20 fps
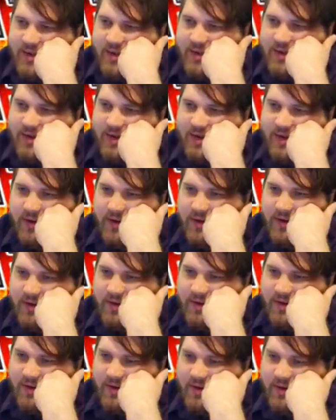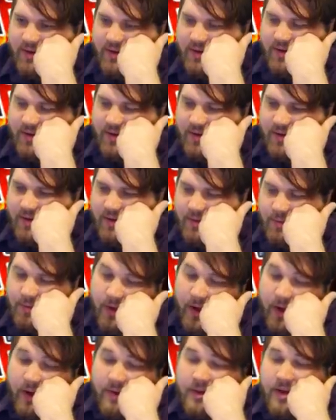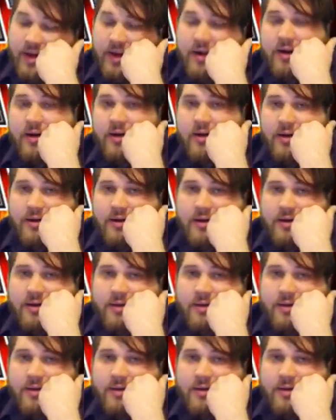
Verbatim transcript: you could do. But I don't care,